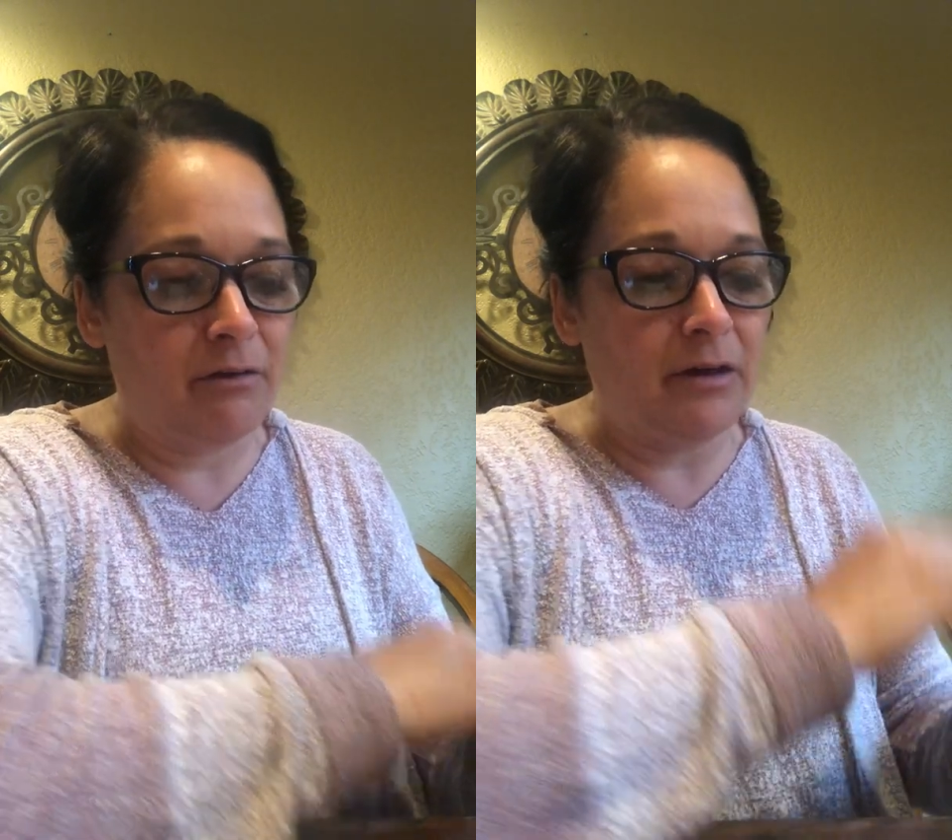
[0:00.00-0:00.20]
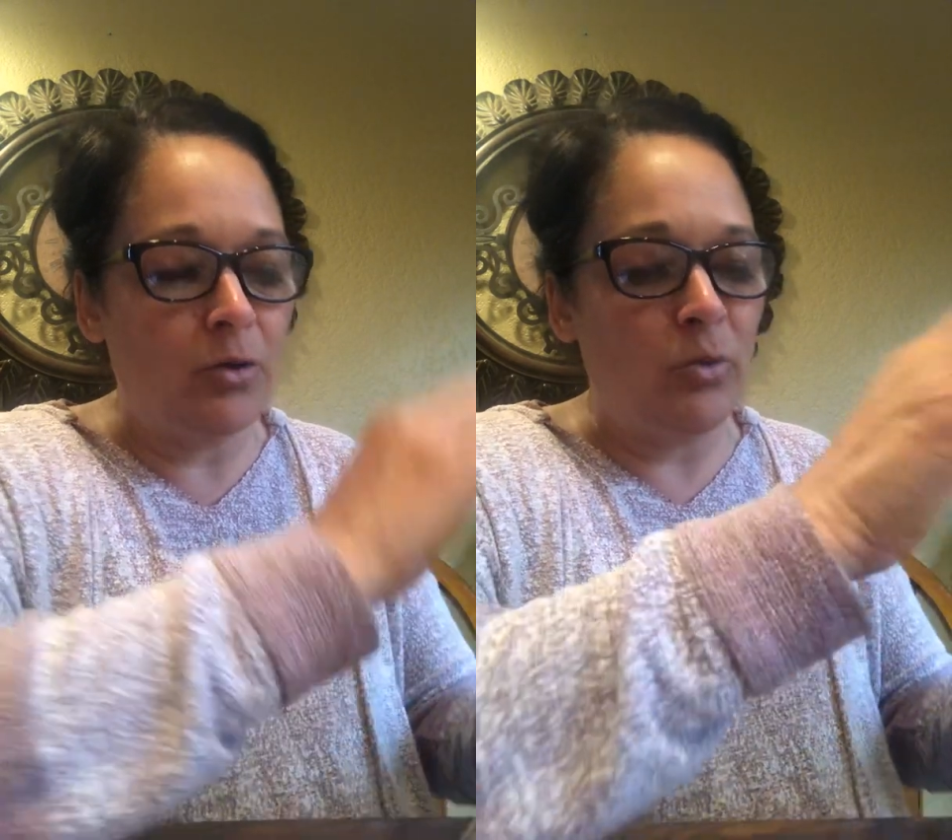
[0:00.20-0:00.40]

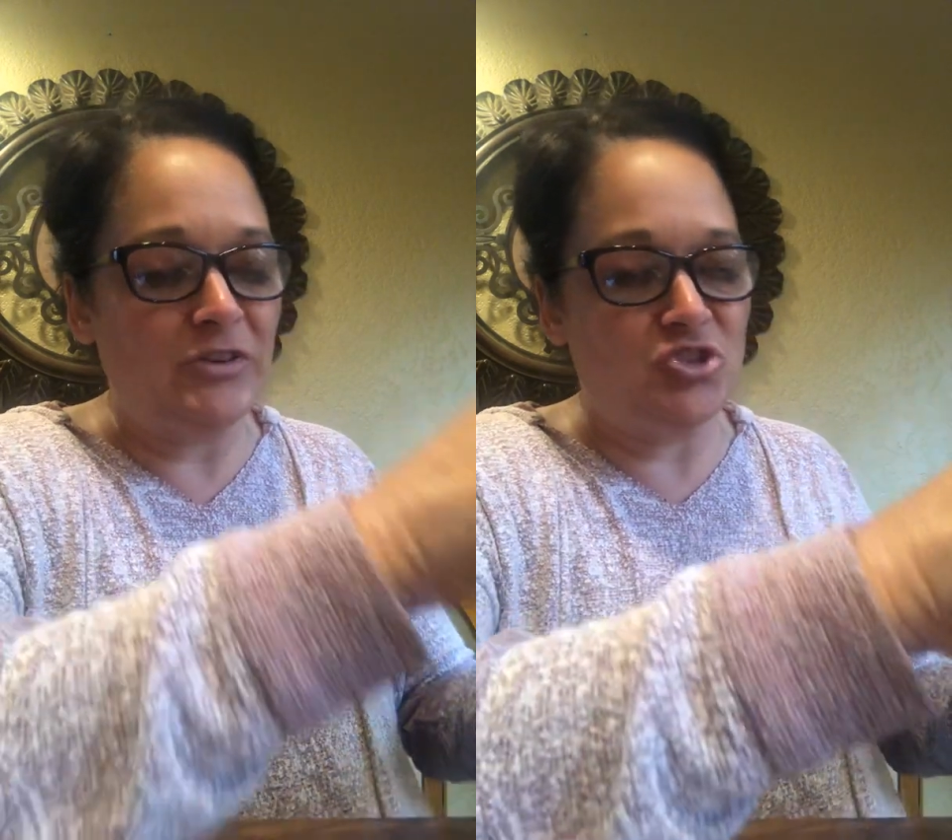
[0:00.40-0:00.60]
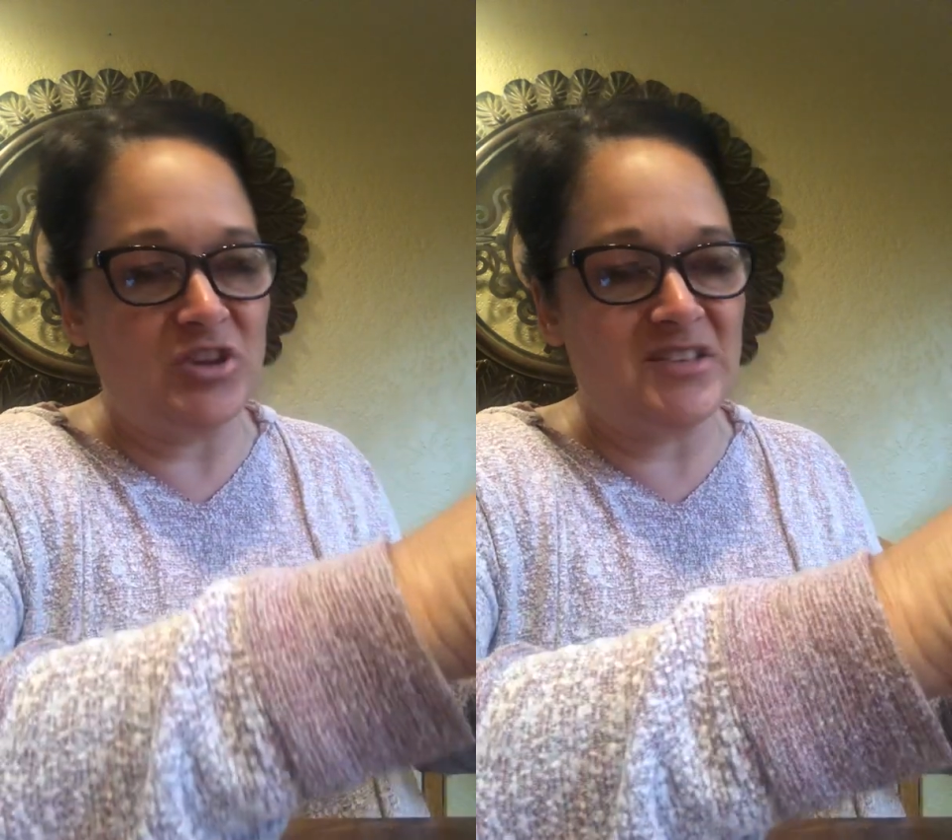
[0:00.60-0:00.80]
I don't
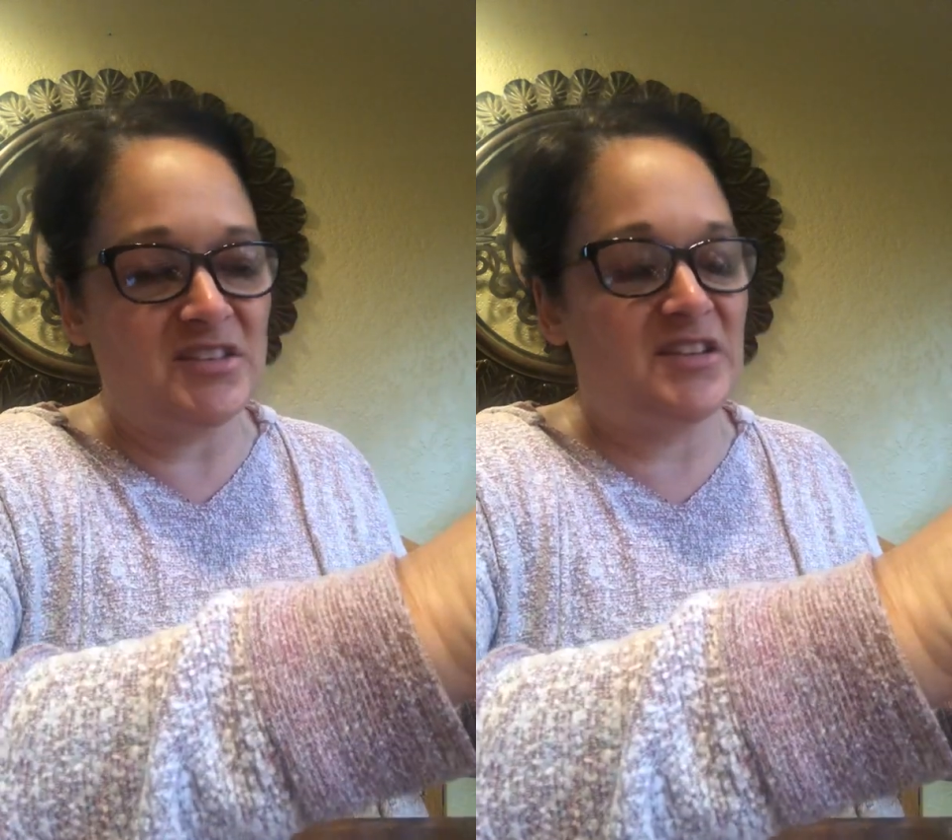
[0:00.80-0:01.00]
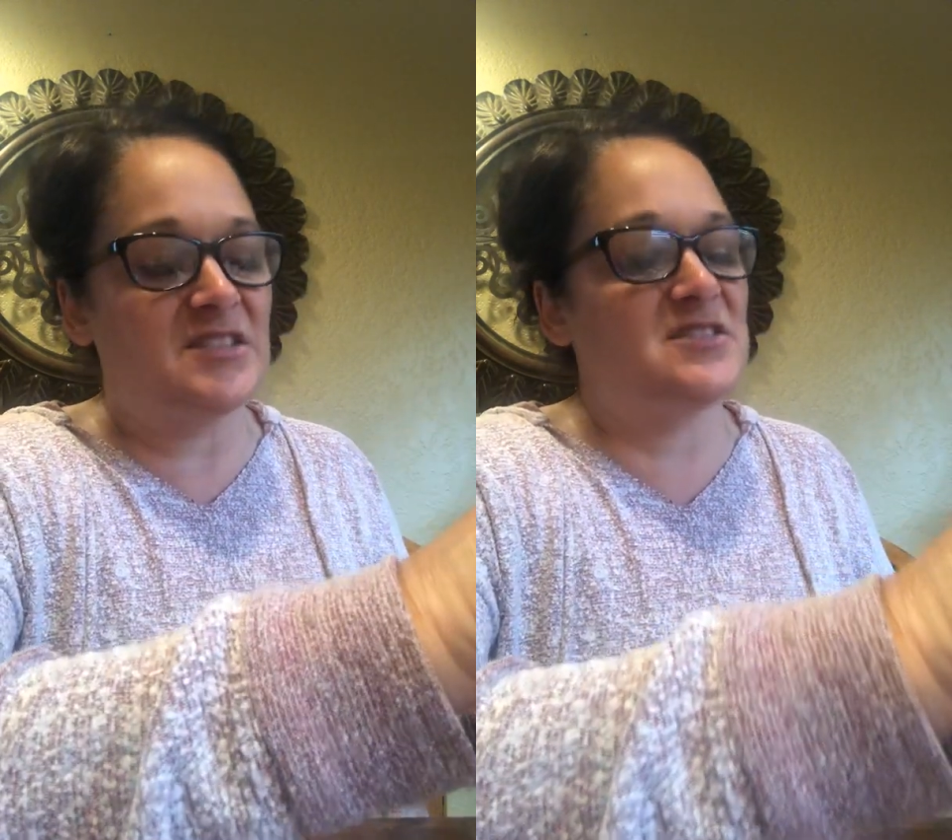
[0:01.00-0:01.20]
want
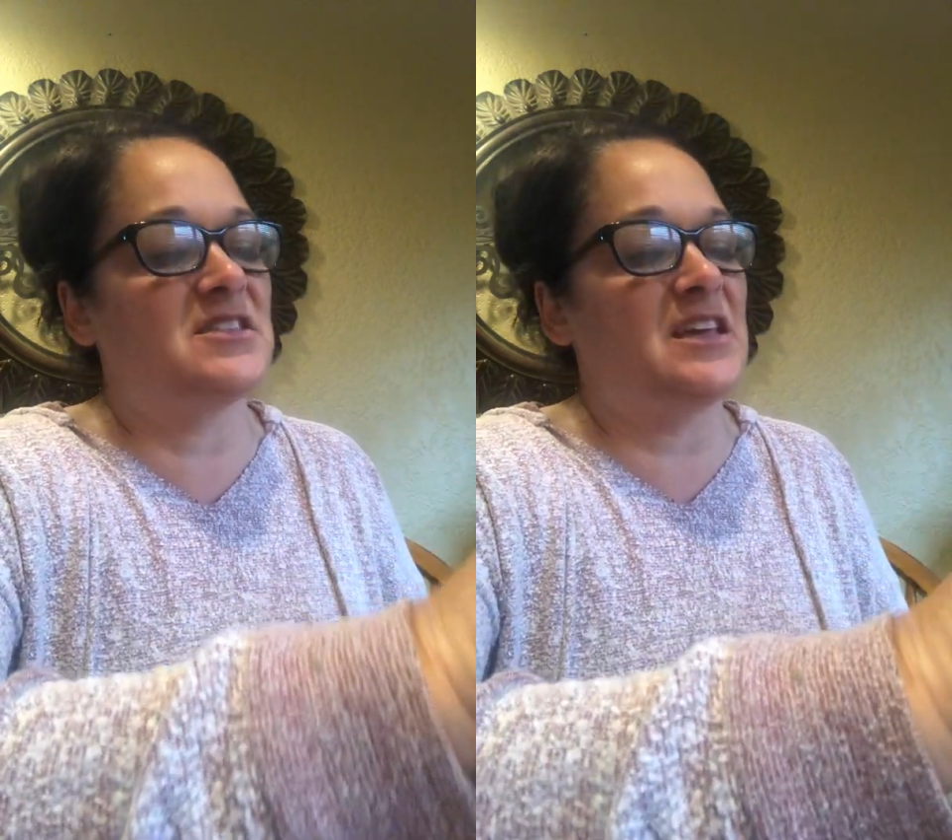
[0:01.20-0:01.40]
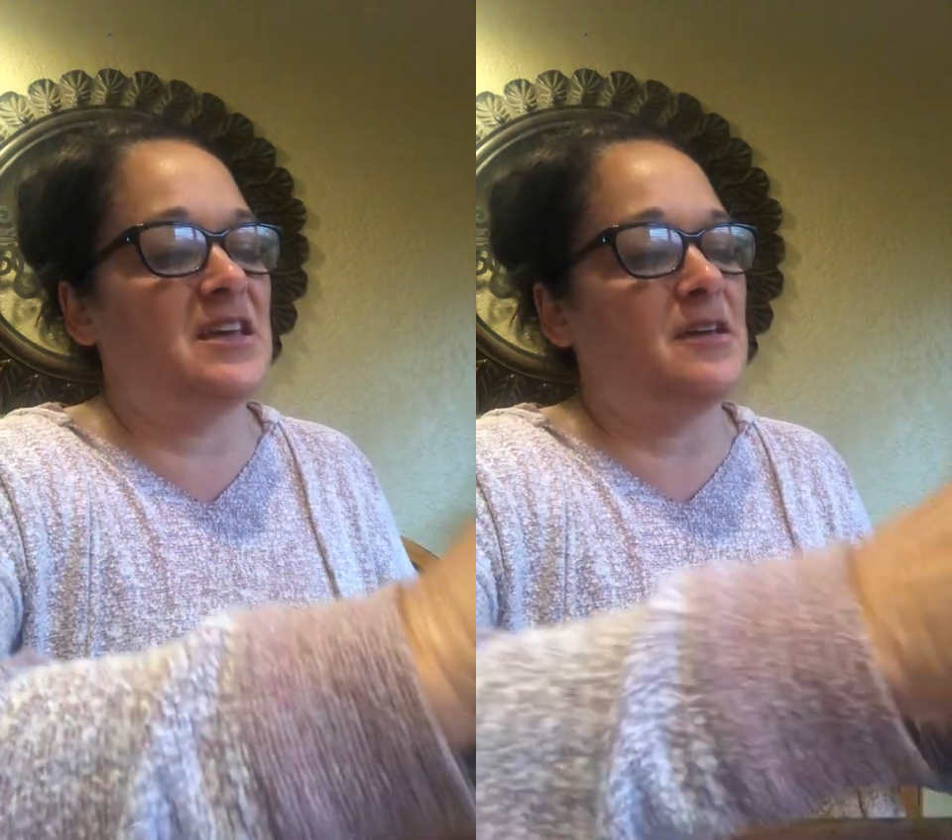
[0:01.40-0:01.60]
Jessie to
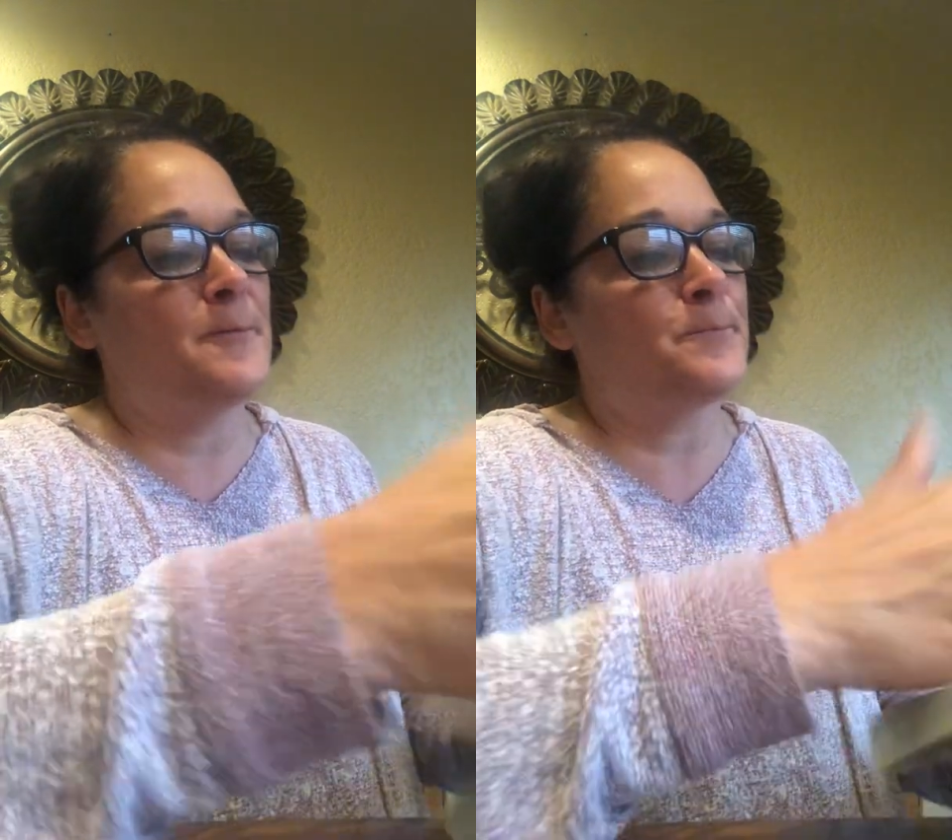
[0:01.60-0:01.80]
see."